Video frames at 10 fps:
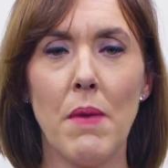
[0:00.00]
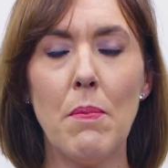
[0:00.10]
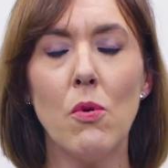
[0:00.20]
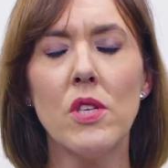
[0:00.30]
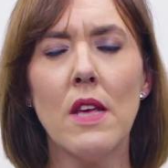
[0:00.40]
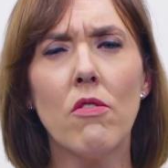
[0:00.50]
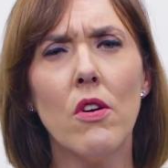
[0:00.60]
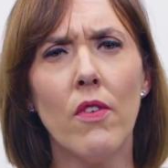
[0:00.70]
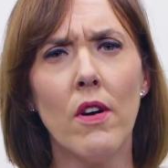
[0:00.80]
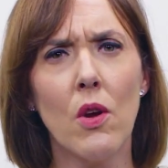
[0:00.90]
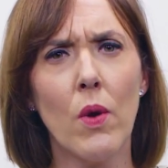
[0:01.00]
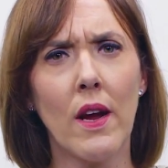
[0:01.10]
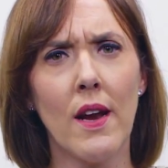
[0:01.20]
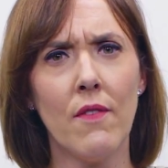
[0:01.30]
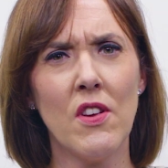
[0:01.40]
People see through it very
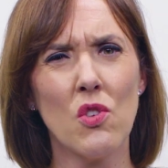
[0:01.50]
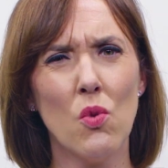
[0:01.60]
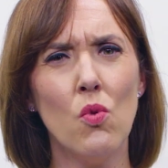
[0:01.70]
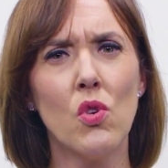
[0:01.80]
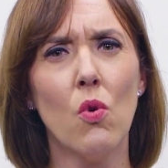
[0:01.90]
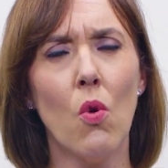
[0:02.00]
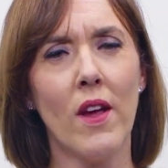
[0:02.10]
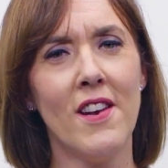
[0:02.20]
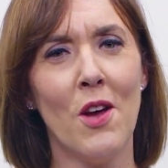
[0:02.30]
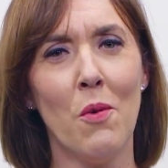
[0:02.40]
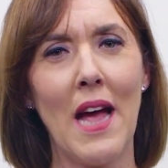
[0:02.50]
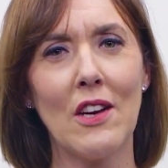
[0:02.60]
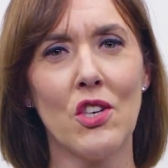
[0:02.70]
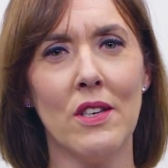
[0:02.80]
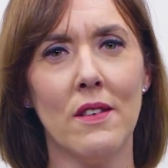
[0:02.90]
quickly if it's all talk and no
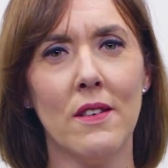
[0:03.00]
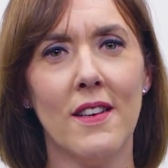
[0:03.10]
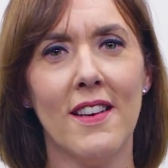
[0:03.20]
action.